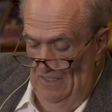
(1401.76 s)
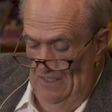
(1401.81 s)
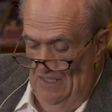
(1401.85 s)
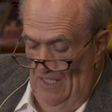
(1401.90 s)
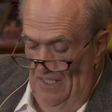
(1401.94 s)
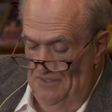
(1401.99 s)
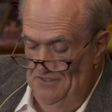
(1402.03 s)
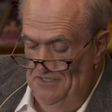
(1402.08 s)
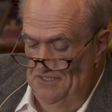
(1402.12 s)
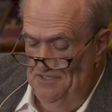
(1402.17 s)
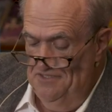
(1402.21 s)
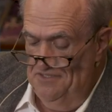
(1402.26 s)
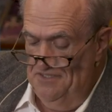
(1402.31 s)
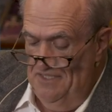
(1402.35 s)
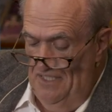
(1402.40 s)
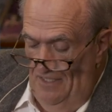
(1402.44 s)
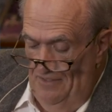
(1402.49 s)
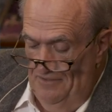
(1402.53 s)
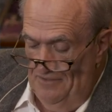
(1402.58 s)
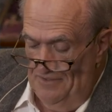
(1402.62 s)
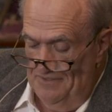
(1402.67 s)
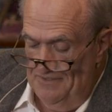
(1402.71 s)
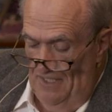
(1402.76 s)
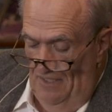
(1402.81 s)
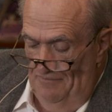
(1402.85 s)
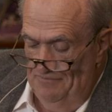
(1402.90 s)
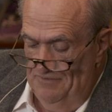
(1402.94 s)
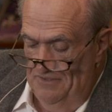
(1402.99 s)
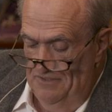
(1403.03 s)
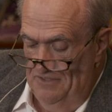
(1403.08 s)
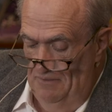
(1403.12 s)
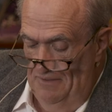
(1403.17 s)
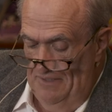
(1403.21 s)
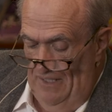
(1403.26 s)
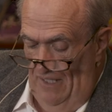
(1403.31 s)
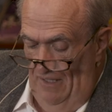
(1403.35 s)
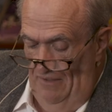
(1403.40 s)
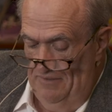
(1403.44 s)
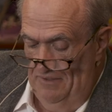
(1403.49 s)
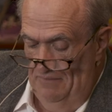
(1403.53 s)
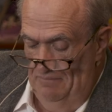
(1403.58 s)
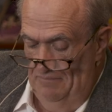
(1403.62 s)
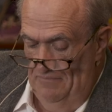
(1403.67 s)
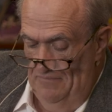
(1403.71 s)
And she steeled herself to do
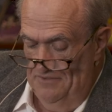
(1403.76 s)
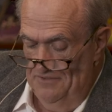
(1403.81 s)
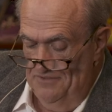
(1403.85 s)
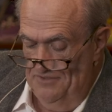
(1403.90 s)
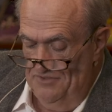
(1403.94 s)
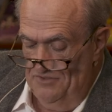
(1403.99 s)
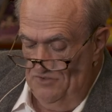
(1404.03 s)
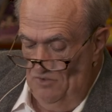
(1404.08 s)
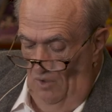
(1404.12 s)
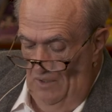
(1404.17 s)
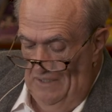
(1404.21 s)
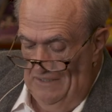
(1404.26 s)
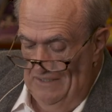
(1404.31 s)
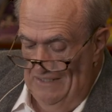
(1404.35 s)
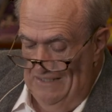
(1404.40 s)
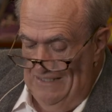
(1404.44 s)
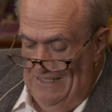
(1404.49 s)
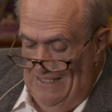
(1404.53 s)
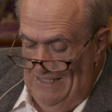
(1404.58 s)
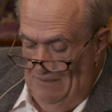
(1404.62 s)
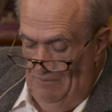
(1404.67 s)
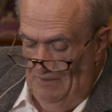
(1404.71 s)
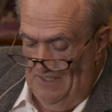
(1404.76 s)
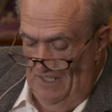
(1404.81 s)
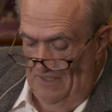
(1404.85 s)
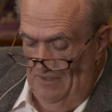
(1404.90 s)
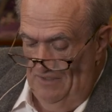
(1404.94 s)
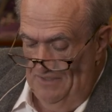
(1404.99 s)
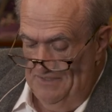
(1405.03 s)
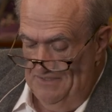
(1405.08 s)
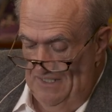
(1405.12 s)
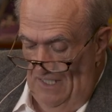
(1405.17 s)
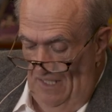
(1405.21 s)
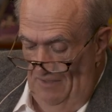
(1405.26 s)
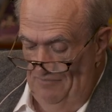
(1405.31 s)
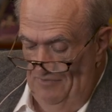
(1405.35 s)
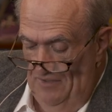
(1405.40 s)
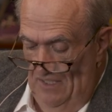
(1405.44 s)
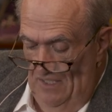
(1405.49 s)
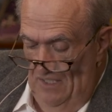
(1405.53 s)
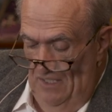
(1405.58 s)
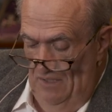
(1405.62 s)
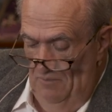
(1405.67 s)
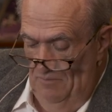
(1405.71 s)
without him, destroying the need within herself
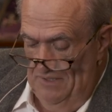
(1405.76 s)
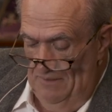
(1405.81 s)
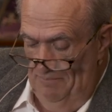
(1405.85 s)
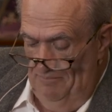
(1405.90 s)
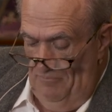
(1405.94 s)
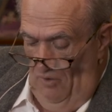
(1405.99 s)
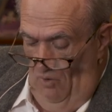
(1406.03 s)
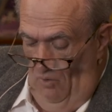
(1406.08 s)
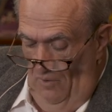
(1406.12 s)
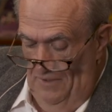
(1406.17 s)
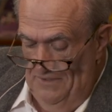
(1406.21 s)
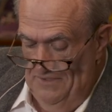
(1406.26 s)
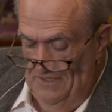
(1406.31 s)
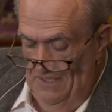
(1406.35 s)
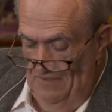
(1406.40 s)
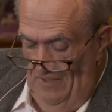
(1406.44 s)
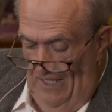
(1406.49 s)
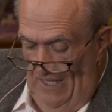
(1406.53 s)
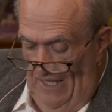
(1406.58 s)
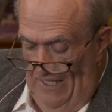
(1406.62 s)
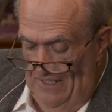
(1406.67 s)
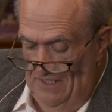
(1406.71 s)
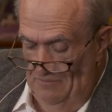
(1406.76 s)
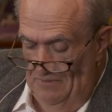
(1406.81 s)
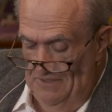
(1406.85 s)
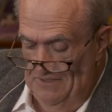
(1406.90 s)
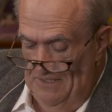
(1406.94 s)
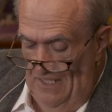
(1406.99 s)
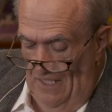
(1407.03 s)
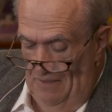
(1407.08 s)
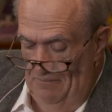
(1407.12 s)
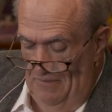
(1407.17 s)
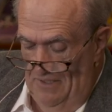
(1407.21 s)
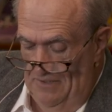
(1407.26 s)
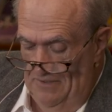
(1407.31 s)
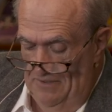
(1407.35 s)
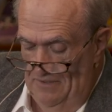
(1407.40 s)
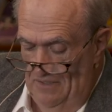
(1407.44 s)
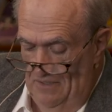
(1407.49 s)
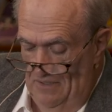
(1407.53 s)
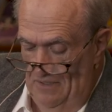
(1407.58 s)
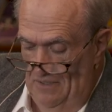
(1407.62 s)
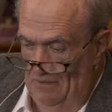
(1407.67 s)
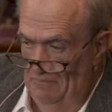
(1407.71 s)
with the poison of hate and resentment.
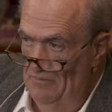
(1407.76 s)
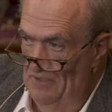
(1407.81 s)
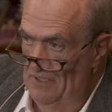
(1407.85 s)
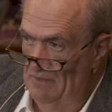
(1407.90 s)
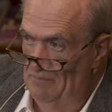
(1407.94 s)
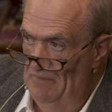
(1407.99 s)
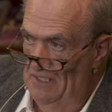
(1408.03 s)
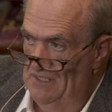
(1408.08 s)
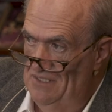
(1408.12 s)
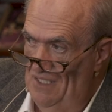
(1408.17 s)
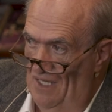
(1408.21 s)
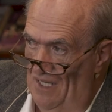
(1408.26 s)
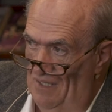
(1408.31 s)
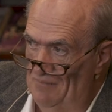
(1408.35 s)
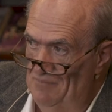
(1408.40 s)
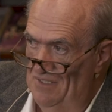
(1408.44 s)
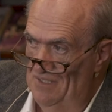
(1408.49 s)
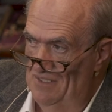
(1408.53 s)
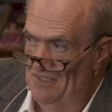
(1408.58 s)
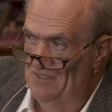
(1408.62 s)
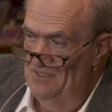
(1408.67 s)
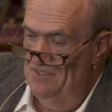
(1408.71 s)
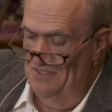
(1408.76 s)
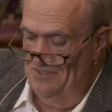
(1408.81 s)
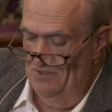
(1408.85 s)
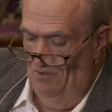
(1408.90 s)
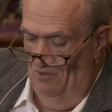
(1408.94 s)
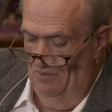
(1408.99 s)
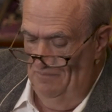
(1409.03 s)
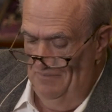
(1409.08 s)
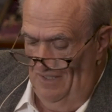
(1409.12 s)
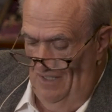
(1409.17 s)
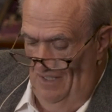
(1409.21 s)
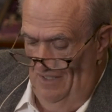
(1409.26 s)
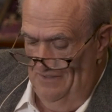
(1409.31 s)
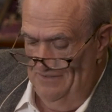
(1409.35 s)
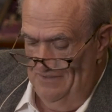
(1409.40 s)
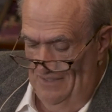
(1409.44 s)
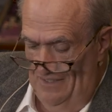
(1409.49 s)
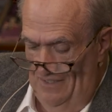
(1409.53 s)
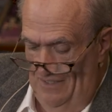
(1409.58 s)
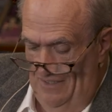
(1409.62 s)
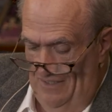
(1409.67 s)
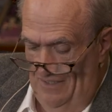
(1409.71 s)
But in the meantime, she saw him
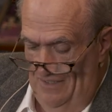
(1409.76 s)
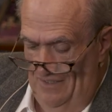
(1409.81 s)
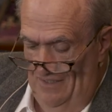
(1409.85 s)
constantly